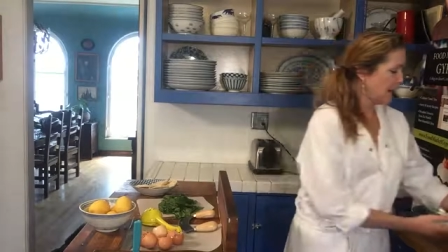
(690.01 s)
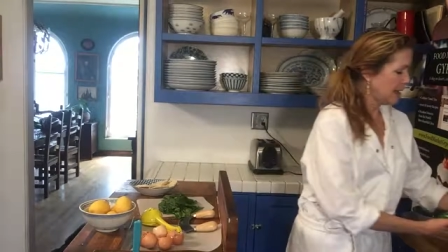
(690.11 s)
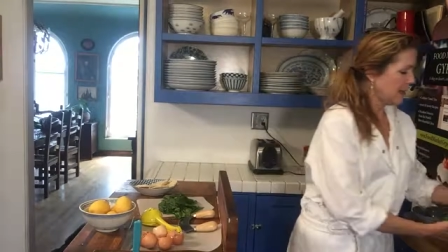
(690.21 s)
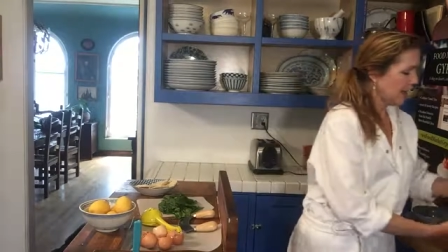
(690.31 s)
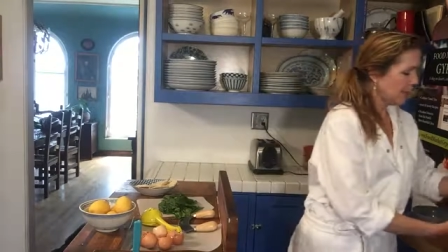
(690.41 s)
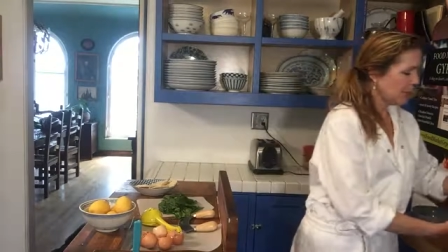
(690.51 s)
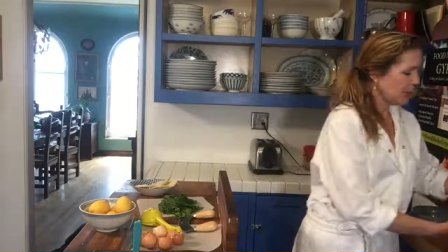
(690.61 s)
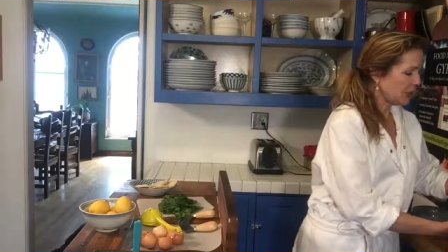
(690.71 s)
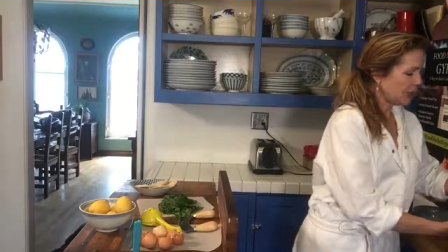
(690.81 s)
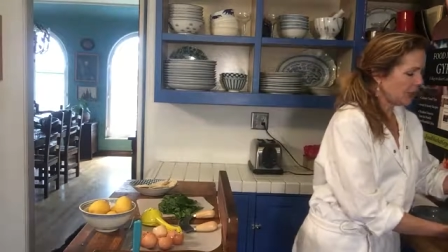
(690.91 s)
And it helps to
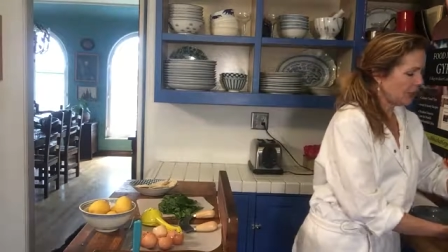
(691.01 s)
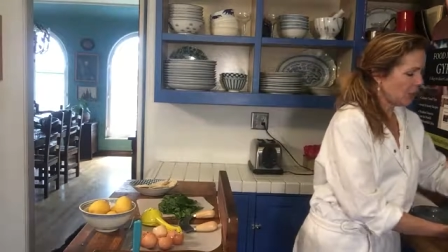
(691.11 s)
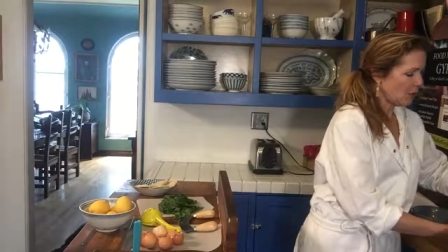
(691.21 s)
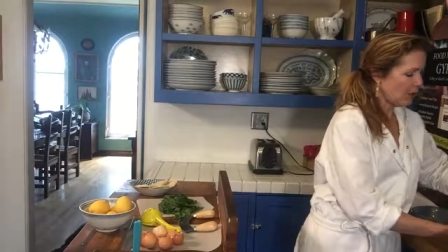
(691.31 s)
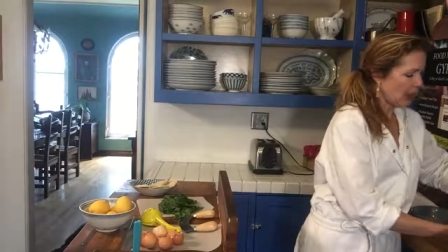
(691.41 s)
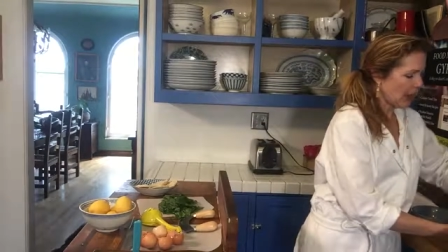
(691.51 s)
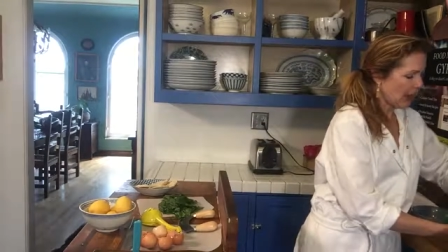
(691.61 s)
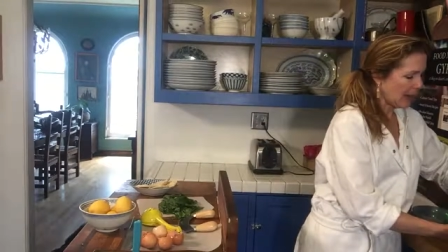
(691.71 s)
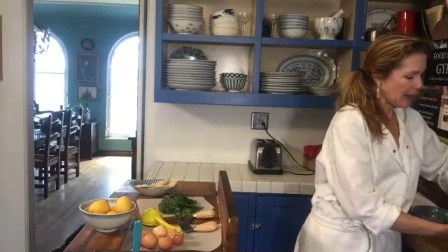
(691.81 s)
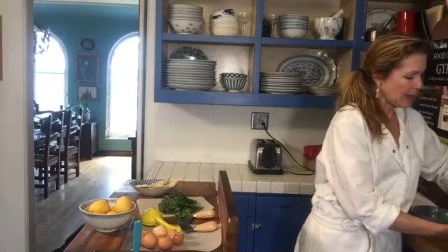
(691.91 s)
just even go by
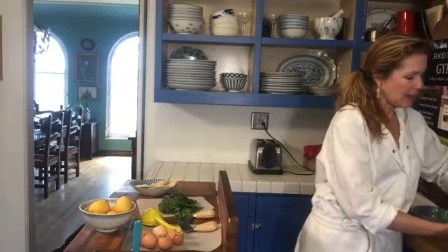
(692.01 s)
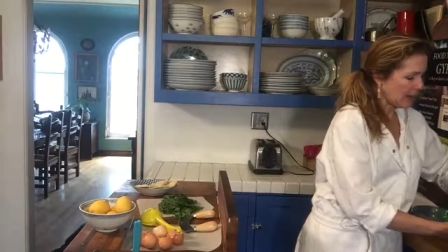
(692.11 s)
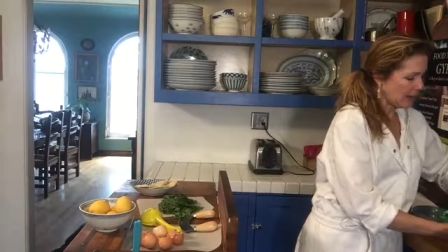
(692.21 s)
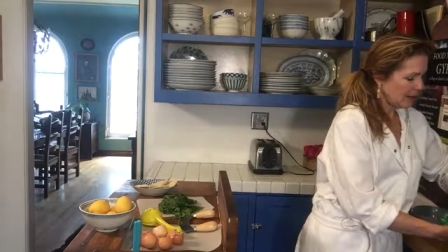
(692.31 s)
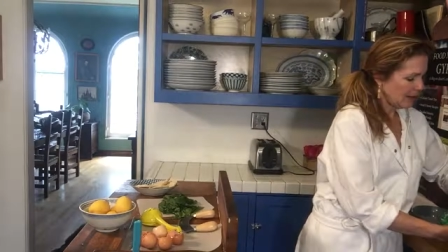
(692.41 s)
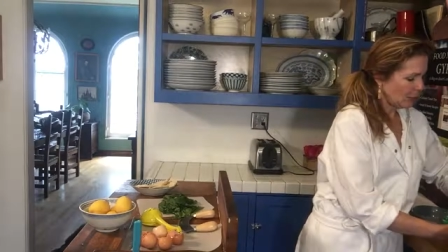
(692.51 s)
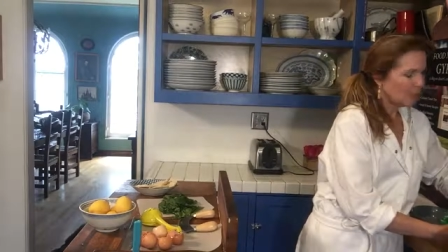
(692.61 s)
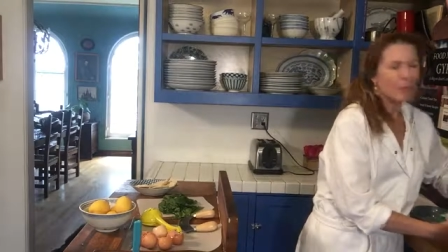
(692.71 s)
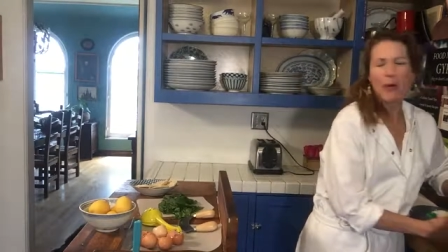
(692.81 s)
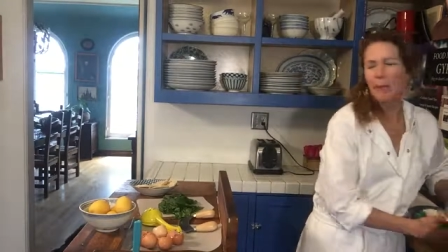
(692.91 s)
eye.
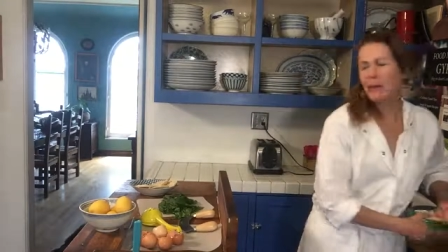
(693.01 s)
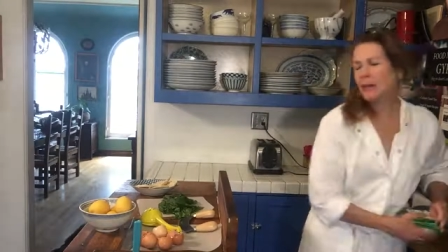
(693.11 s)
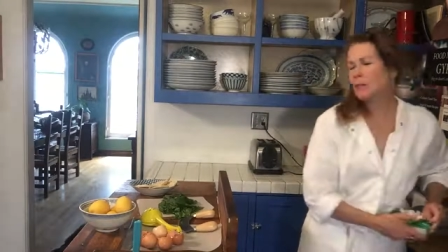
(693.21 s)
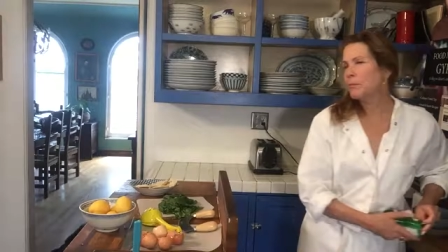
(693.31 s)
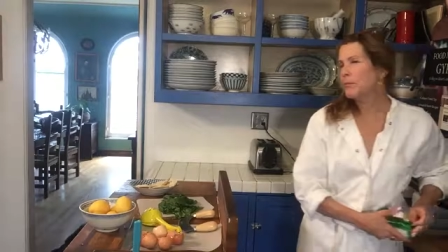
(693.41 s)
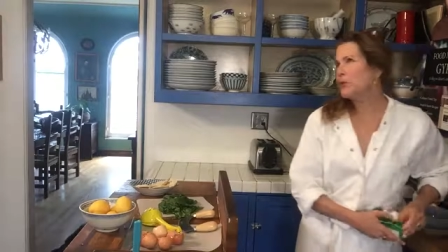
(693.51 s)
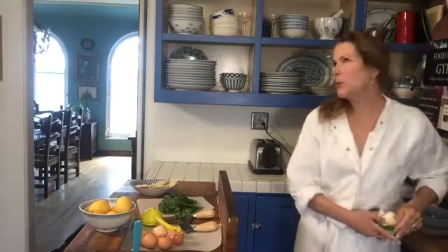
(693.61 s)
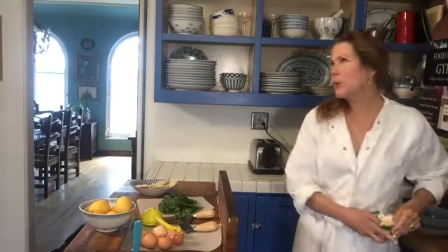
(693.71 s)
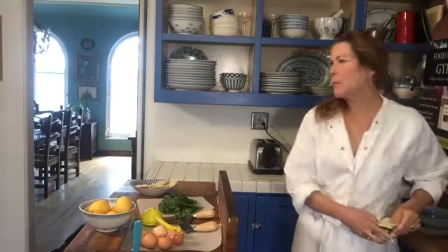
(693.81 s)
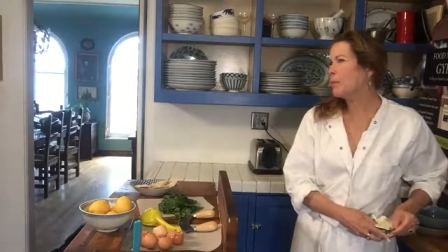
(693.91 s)
We're probably going to be
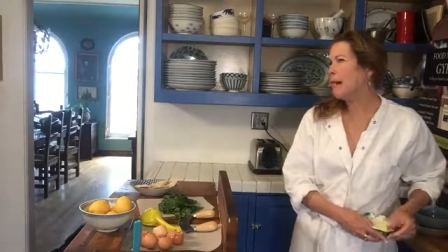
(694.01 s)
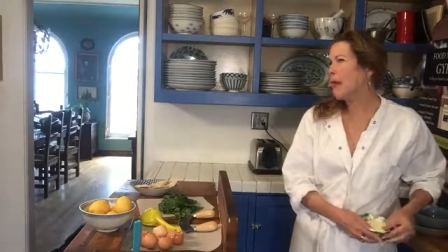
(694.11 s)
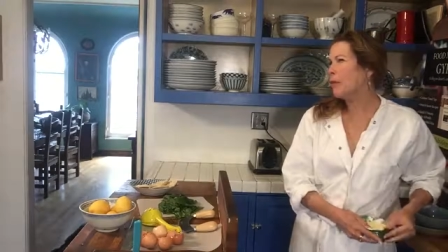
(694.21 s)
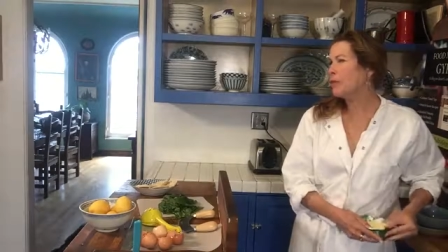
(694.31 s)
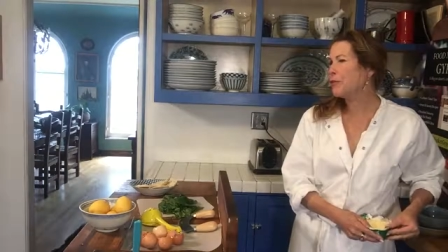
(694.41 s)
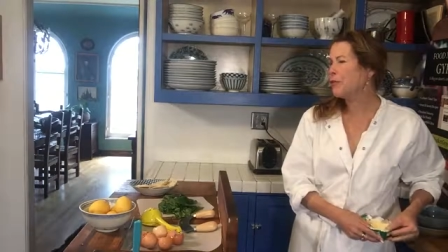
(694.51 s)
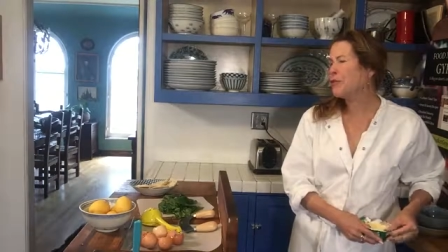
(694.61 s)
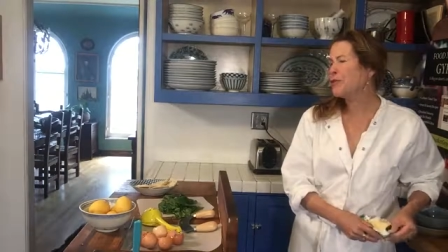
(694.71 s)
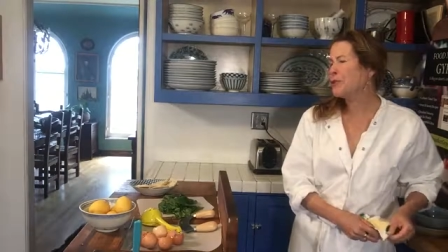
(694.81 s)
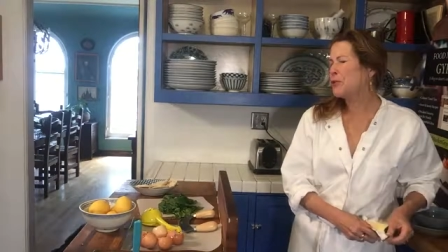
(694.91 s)
doing about
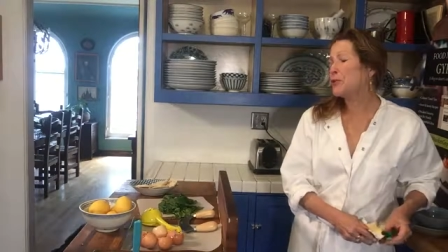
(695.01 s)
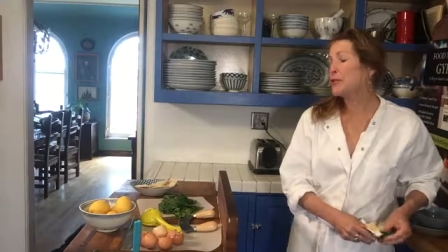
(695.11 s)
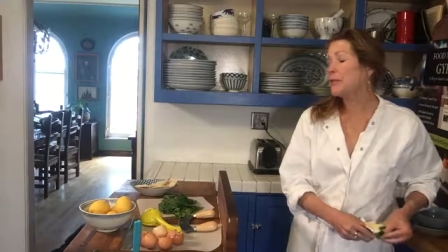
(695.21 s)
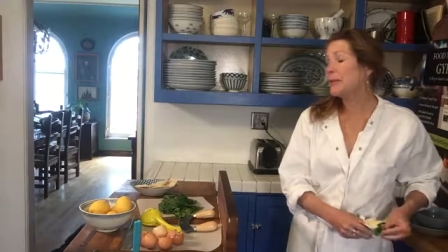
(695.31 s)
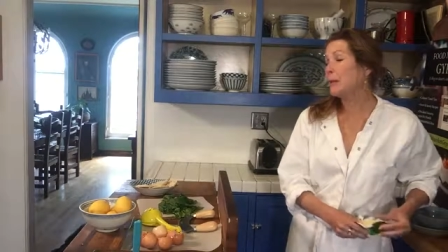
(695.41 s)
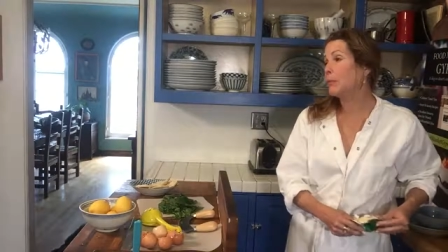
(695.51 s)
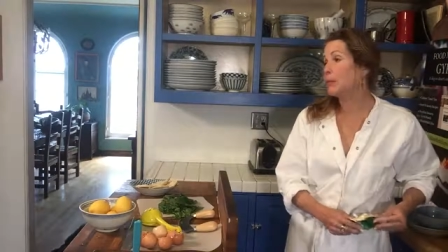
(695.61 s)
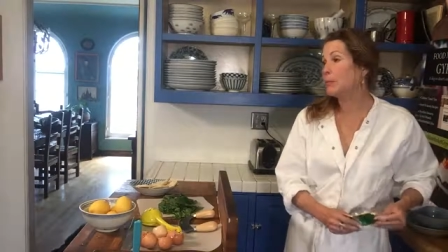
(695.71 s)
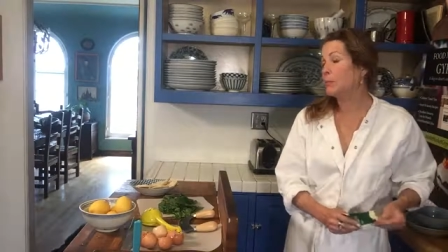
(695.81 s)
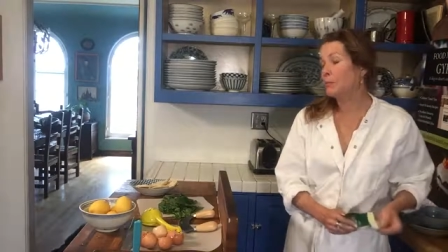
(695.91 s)
2 to 3
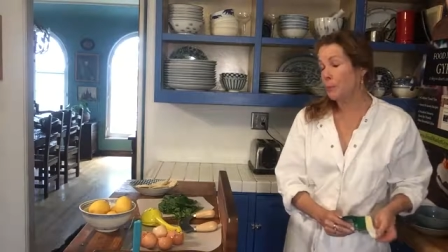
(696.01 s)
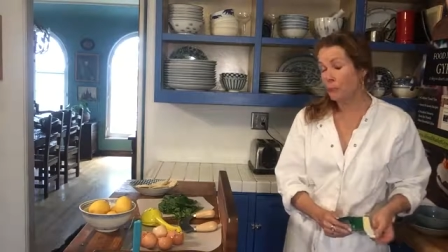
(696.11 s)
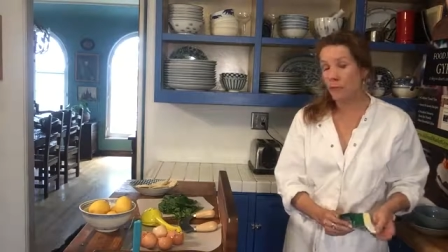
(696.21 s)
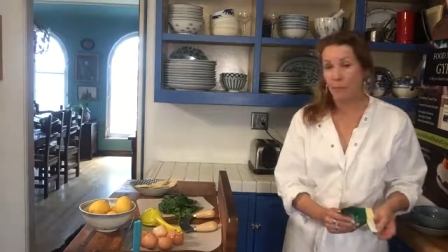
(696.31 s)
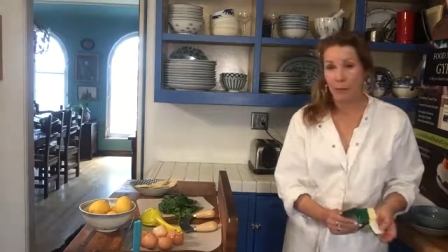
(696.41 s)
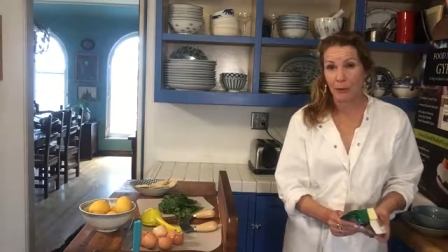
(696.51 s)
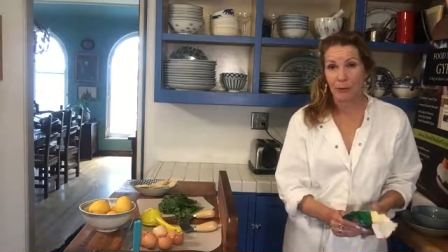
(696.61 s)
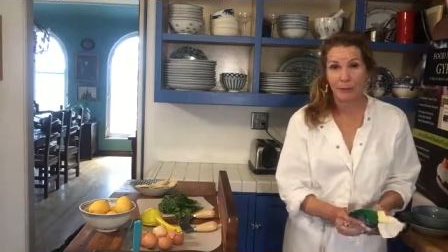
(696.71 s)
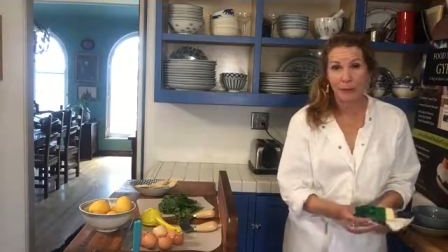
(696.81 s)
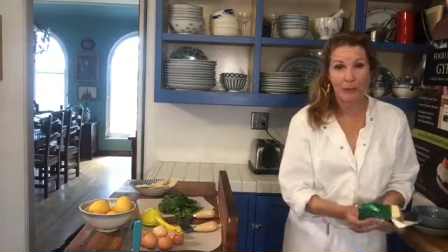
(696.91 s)
tablespoons of butter
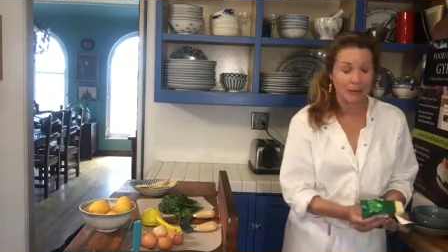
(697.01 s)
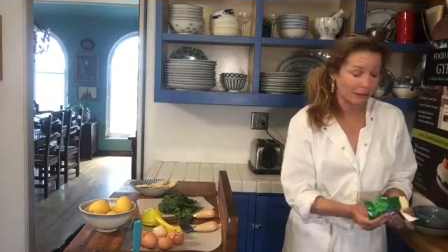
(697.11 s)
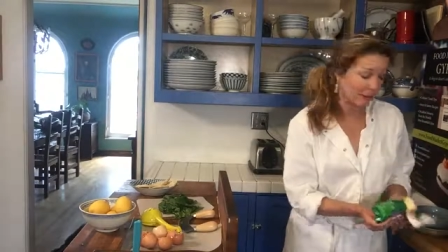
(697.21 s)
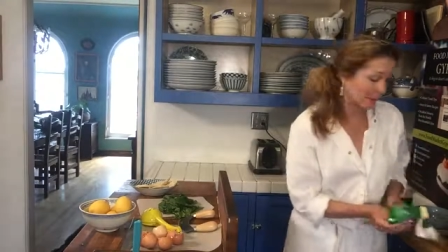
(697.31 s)
in this.